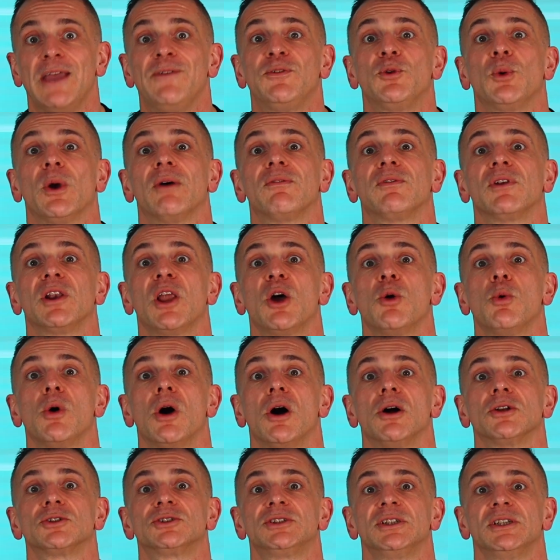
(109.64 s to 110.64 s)
If you have low
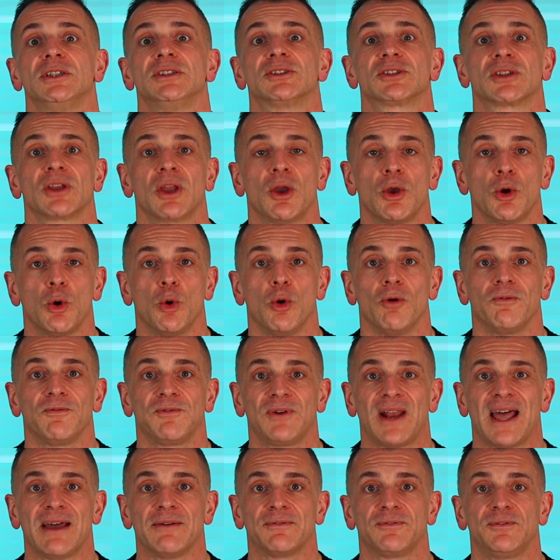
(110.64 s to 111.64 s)
arches or
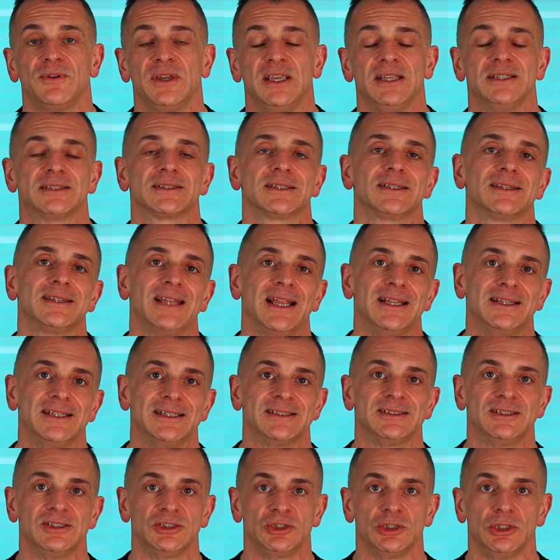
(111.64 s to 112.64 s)
flat feet, then
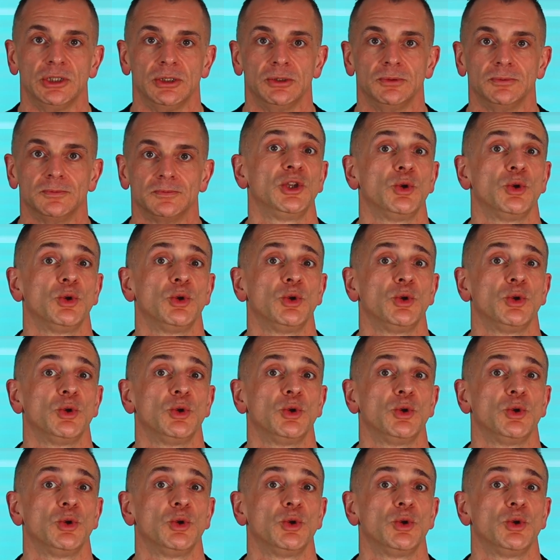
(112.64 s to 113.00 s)
this is you.